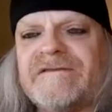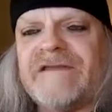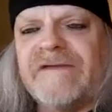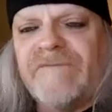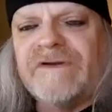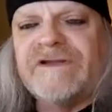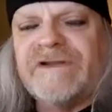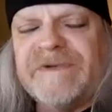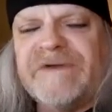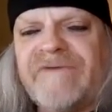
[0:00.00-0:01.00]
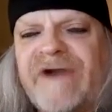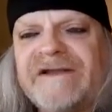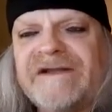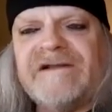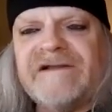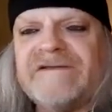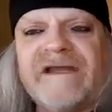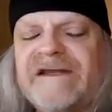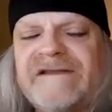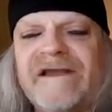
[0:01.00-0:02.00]
They wanted to be radical, and
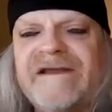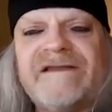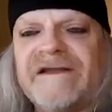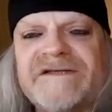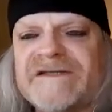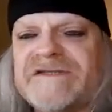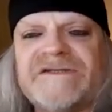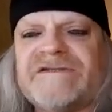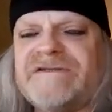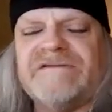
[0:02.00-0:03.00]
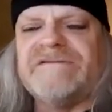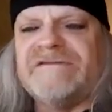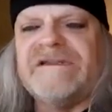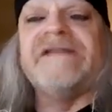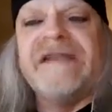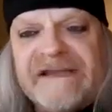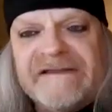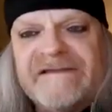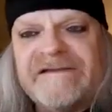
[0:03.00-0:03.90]
they just they did it.